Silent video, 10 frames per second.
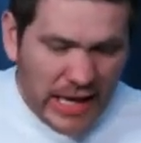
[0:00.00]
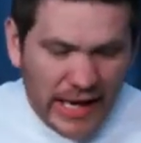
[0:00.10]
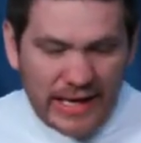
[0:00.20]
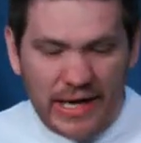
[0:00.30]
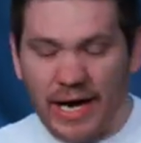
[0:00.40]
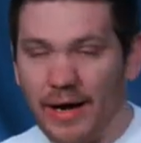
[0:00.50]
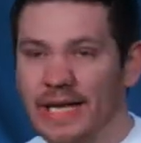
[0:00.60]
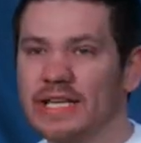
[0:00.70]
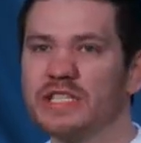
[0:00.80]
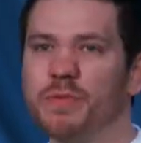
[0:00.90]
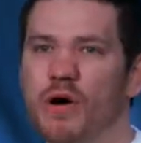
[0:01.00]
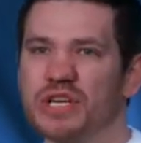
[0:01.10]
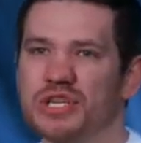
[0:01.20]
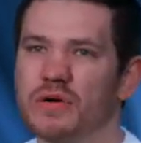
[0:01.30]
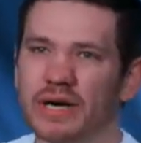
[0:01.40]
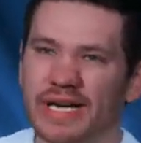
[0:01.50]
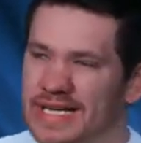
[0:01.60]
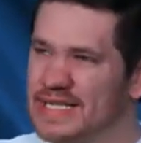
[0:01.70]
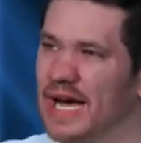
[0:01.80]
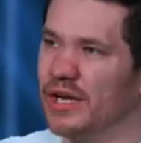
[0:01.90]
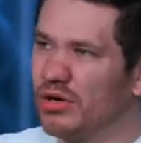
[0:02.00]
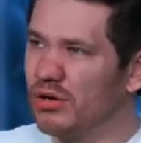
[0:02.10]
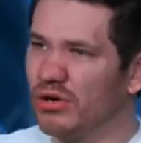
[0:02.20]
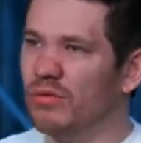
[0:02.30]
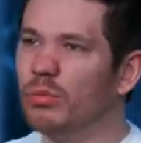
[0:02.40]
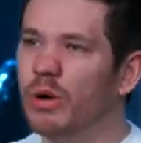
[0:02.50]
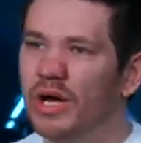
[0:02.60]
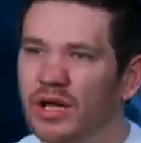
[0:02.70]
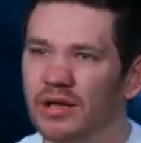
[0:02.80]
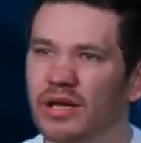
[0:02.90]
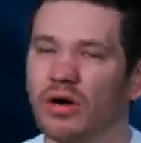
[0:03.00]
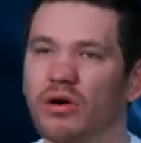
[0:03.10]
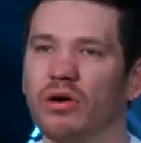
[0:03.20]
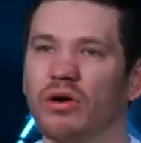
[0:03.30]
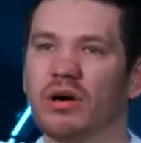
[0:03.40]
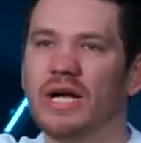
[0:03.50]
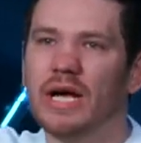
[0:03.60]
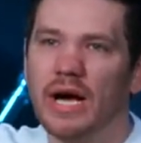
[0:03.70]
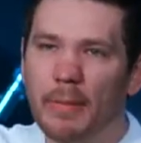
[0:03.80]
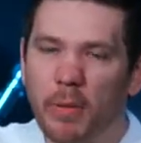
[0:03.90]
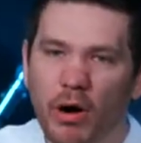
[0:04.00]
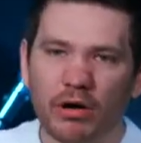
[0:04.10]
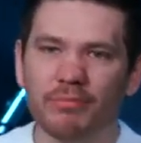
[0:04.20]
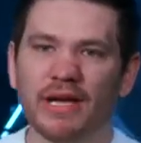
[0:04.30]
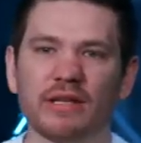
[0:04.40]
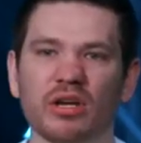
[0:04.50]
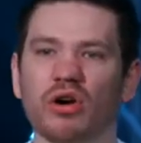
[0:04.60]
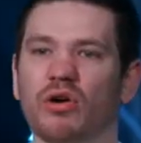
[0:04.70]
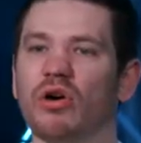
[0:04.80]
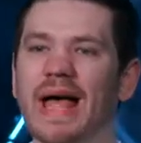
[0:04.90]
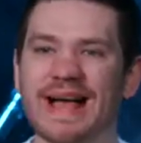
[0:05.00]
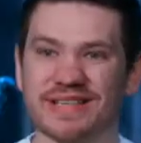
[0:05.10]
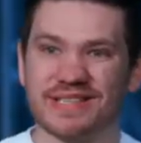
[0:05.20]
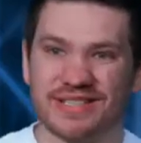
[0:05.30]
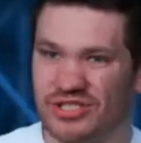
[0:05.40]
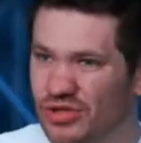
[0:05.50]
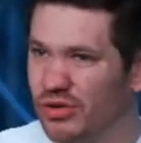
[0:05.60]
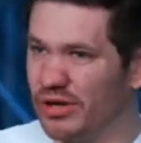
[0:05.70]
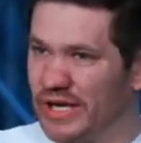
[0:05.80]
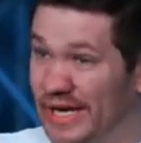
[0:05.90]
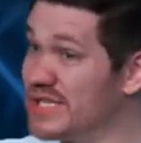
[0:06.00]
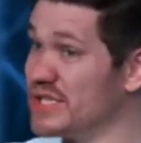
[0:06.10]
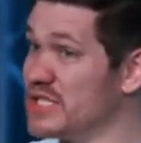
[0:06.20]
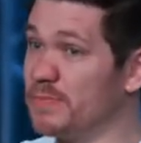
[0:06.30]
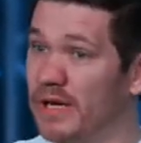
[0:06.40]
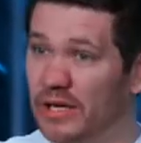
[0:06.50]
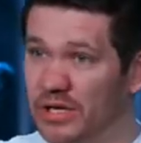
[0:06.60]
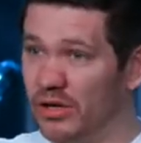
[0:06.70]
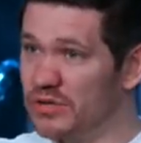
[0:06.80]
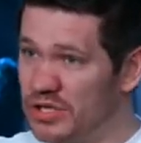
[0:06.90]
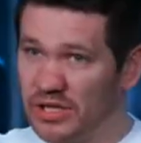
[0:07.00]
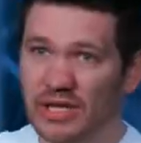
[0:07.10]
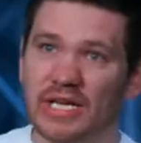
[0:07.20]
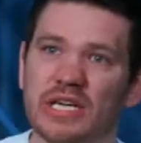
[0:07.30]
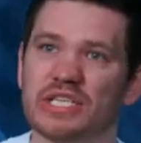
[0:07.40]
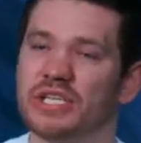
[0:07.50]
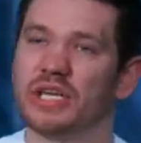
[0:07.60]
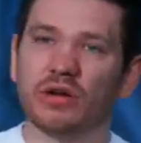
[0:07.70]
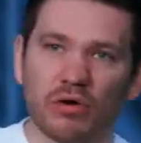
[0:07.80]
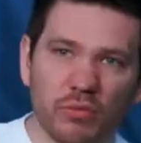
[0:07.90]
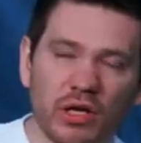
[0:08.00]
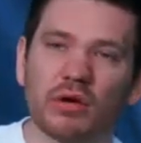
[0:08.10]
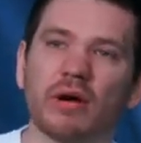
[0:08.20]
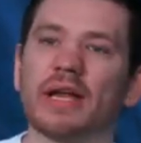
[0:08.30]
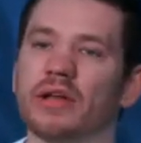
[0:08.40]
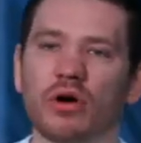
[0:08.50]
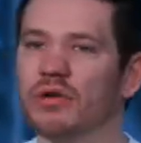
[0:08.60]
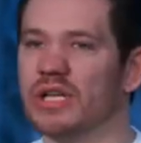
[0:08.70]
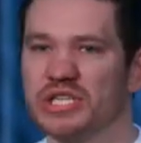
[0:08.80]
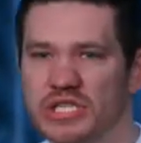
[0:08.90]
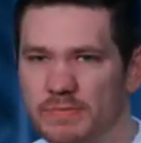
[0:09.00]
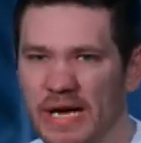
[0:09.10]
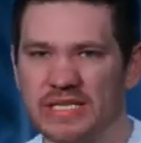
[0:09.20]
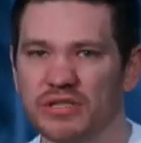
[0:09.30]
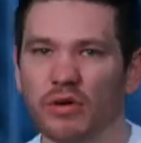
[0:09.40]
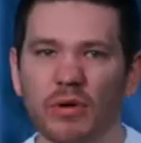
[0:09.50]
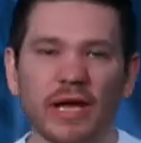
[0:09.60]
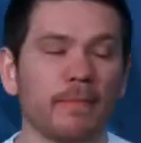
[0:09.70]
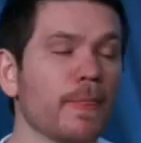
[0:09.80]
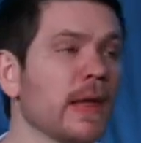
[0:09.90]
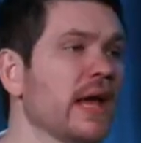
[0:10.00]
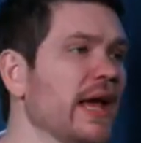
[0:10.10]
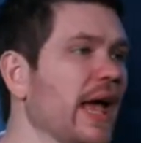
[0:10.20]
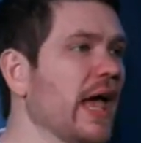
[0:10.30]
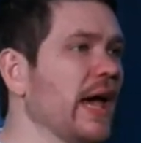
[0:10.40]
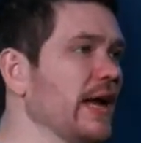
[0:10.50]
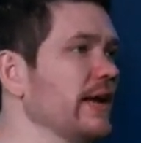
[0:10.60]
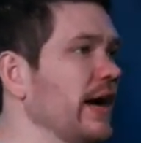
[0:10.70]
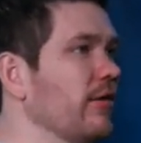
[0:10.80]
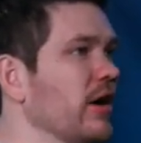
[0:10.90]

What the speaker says: And at this point, she already assigned her will, her apartment, her assets to her kids. She spread, you know, she did her will already knowing that she's passing away. And